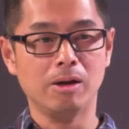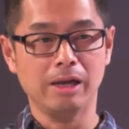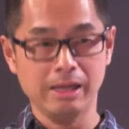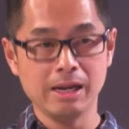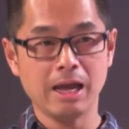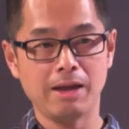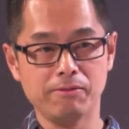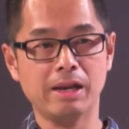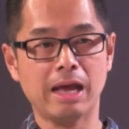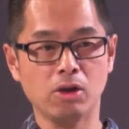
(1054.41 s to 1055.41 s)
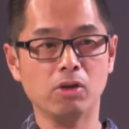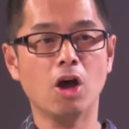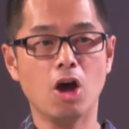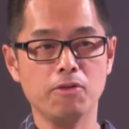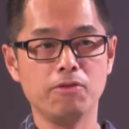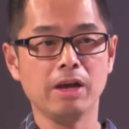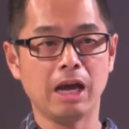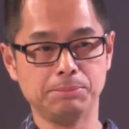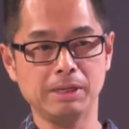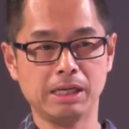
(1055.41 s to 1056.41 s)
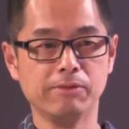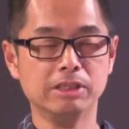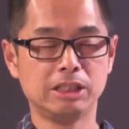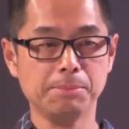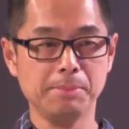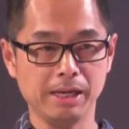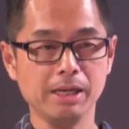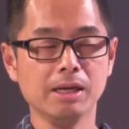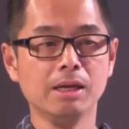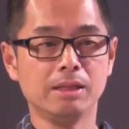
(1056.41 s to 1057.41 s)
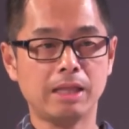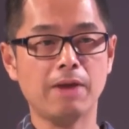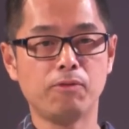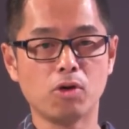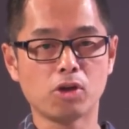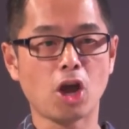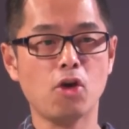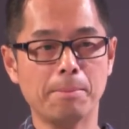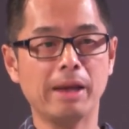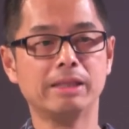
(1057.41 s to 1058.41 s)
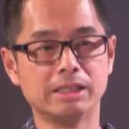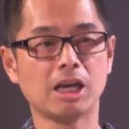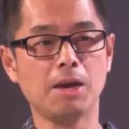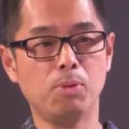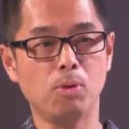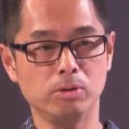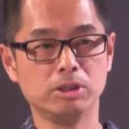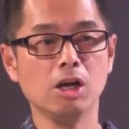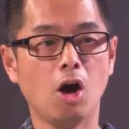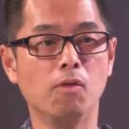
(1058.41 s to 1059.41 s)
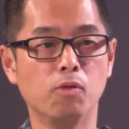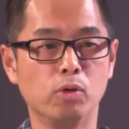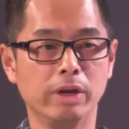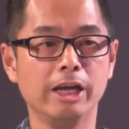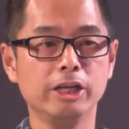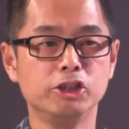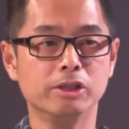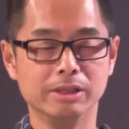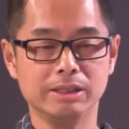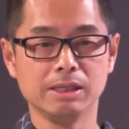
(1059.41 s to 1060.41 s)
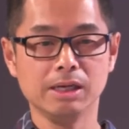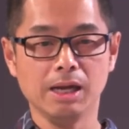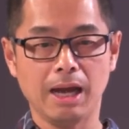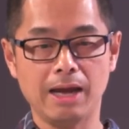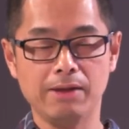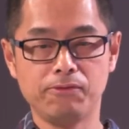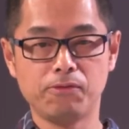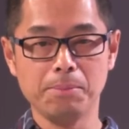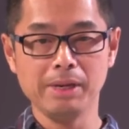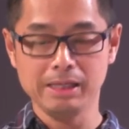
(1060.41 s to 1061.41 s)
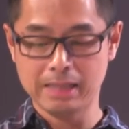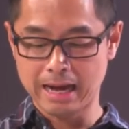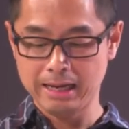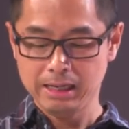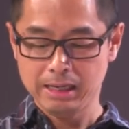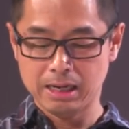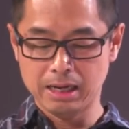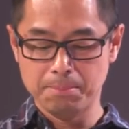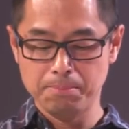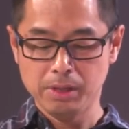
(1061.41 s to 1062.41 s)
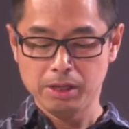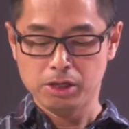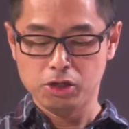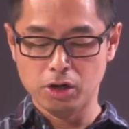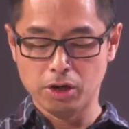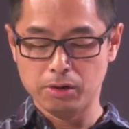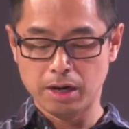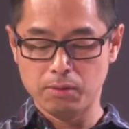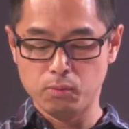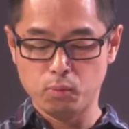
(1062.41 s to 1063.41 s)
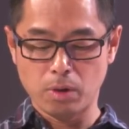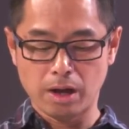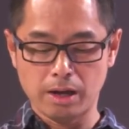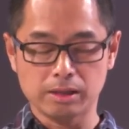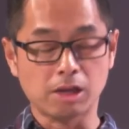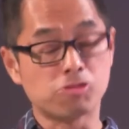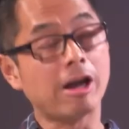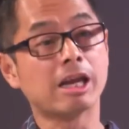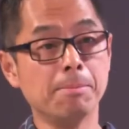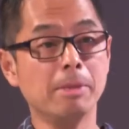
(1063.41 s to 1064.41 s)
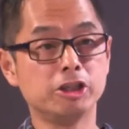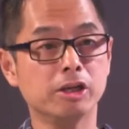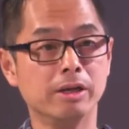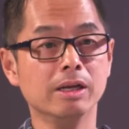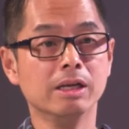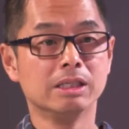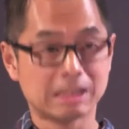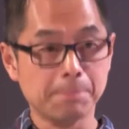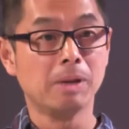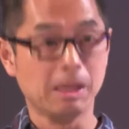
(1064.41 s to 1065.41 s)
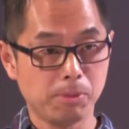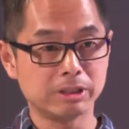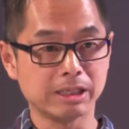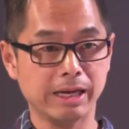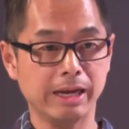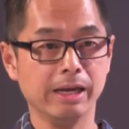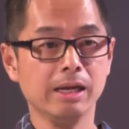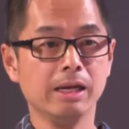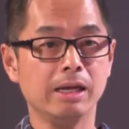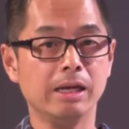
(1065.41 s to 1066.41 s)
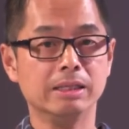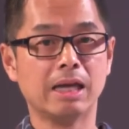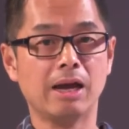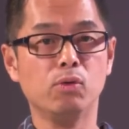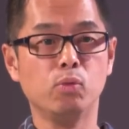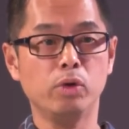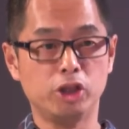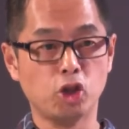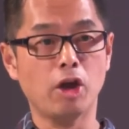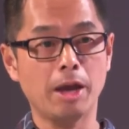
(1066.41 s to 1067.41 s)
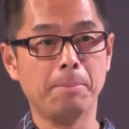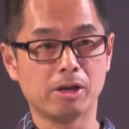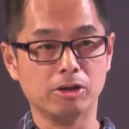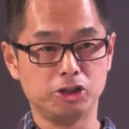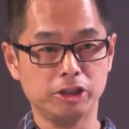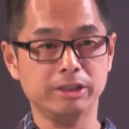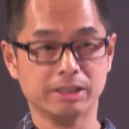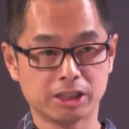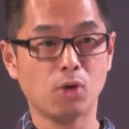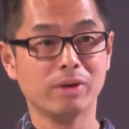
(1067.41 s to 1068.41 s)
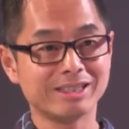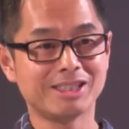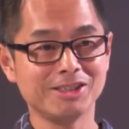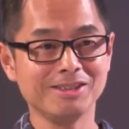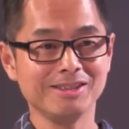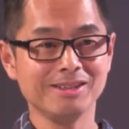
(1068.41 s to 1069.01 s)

in heaven and on earth has been given to me. Mm. Therefore, go and make disciples of all nations. And for me, that, um, you know, uh, the Great Commission, simply putting it, is that we do it because Jesus told us to.